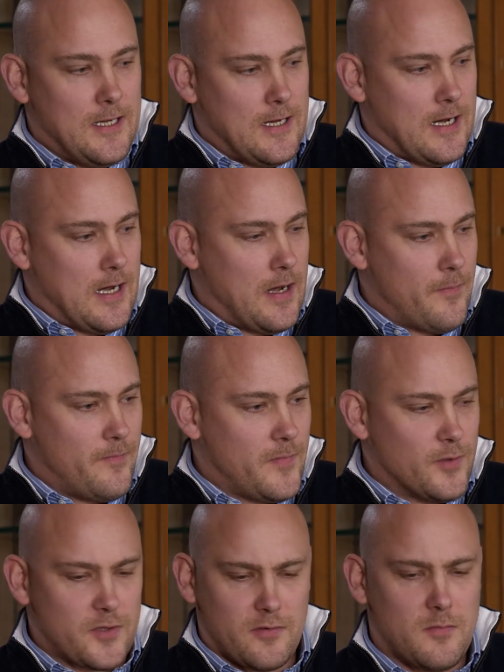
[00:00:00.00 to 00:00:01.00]

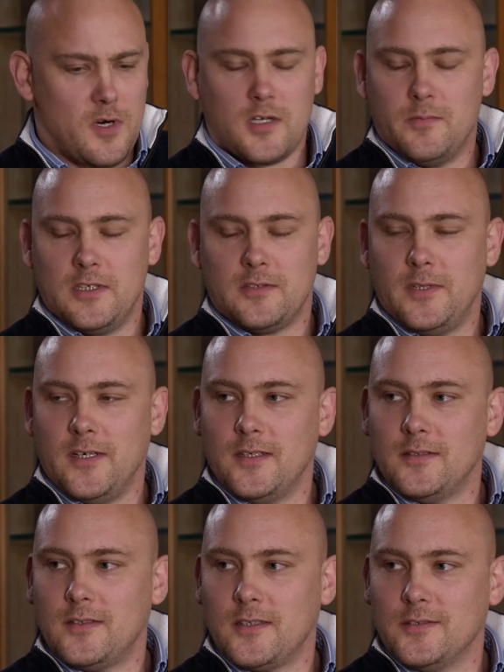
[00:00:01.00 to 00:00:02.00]
It was a remarkable
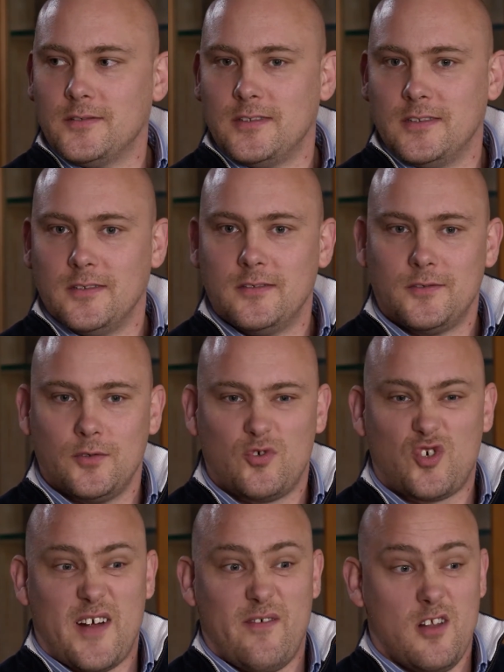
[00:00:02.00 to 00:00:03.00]
experience. I got to sort of
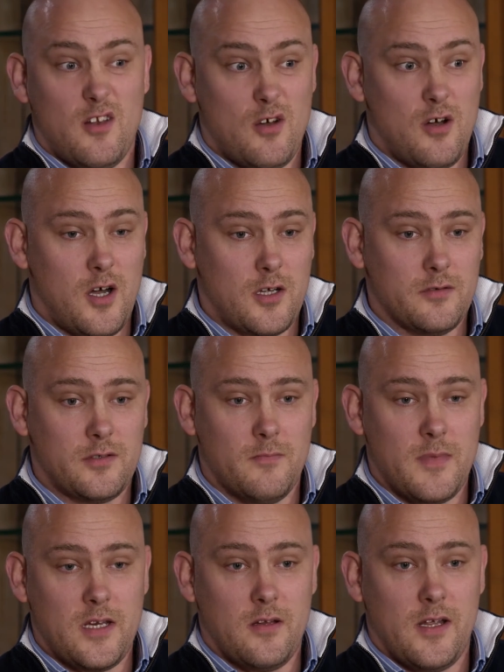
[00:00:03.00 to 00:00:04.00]
travel a lot. I got to
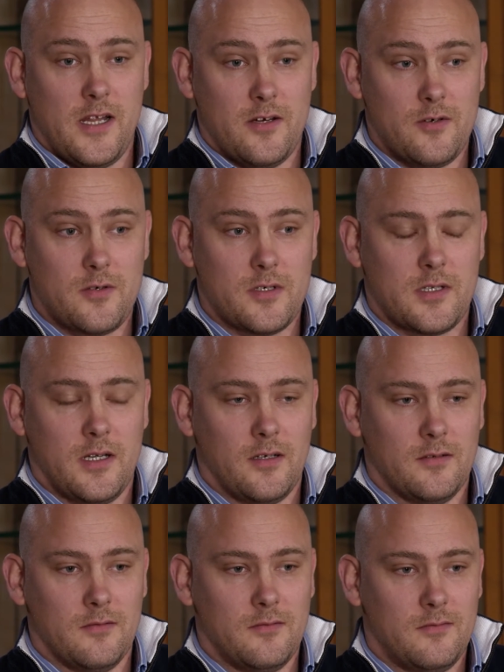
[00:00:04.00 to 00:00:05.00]
meet interesting
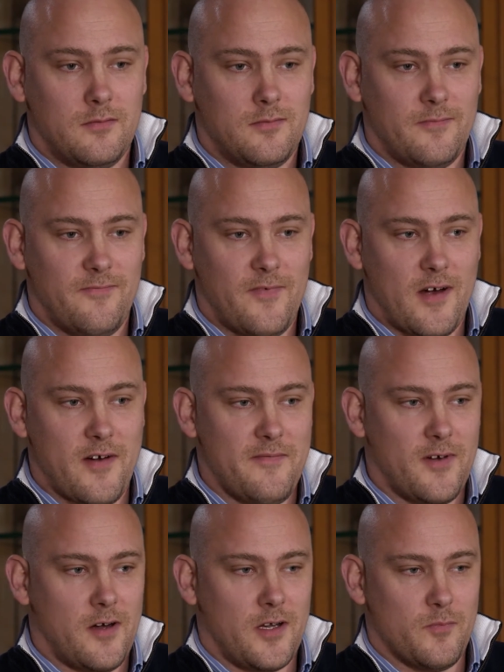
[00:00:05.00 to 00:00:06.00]
and very,
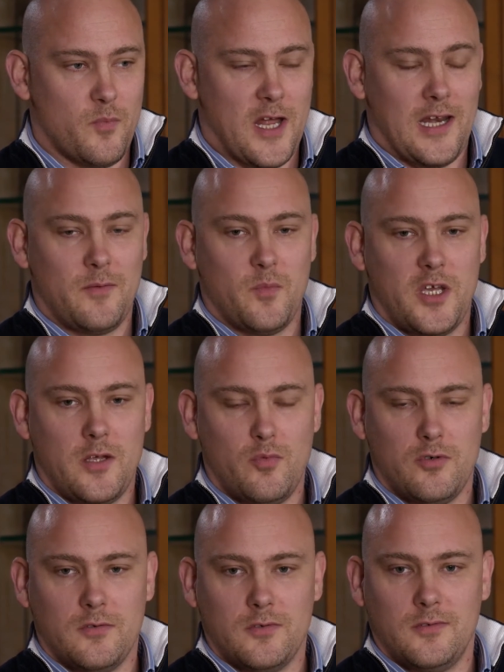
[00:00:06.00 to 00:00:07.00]
very compelling
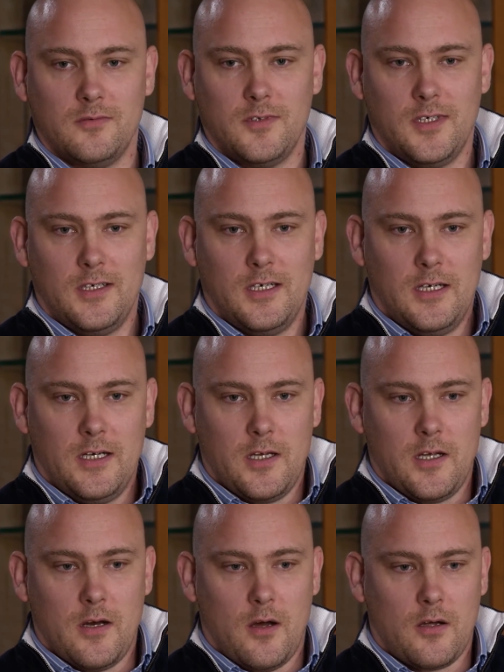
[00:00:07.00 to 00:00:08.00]
people. And,
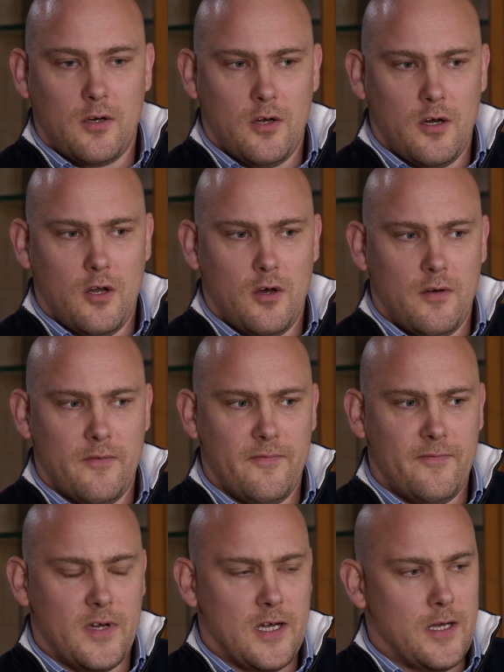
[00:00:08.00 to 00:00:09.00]
you know, I got a lot
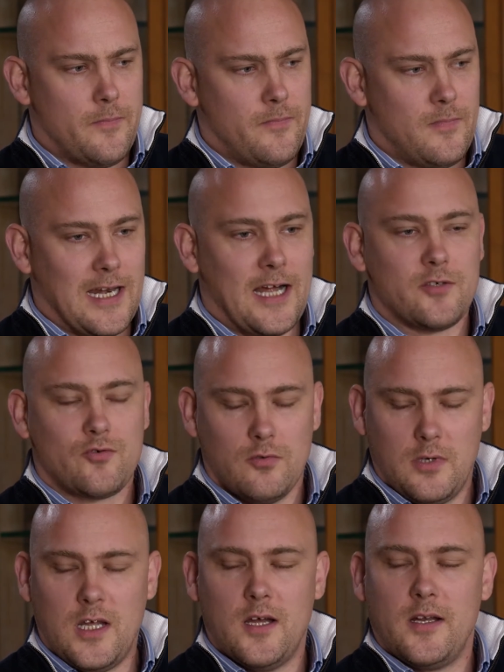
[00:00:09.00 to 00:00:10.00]
of
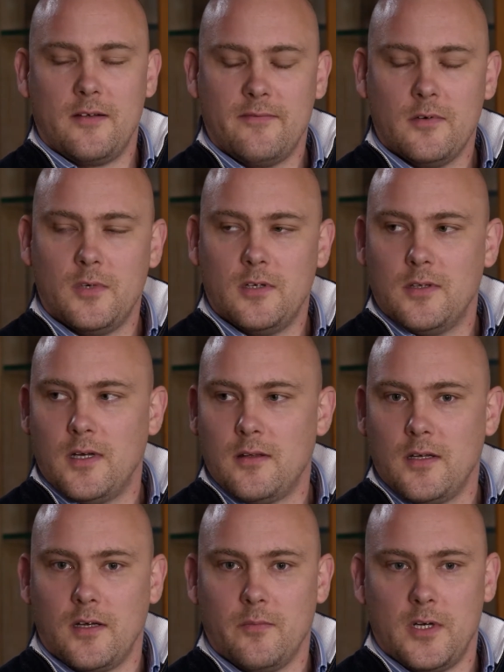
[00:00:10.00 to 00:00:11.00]
lateral learning from it that I
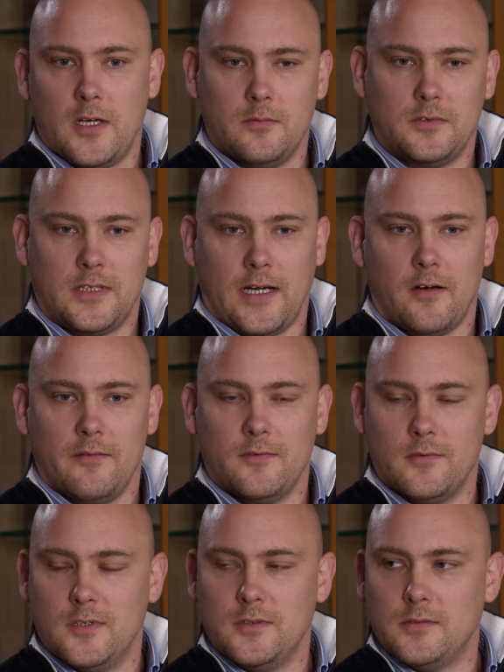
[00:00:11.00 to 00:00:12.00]
think I've been able to carry
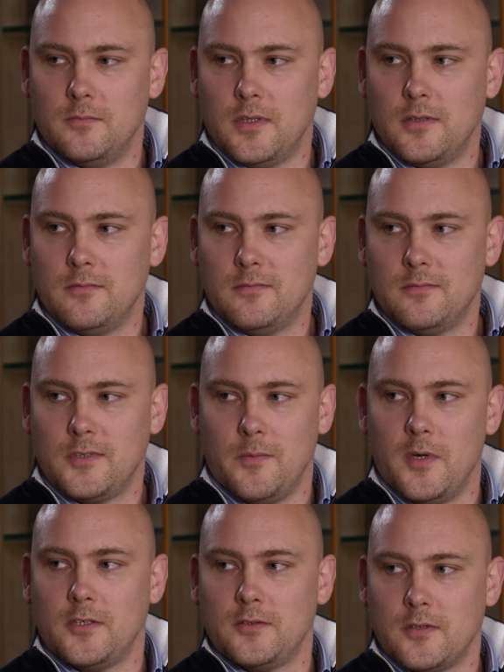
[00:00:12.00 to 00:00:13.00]
forward into my
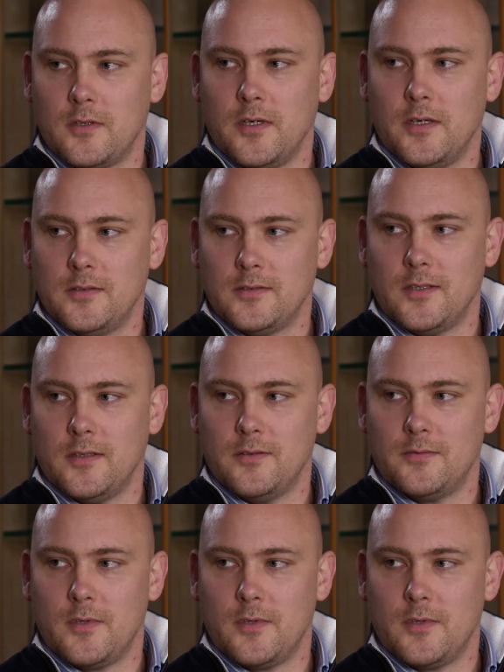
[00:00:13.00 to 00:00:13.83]
commercial career. So it was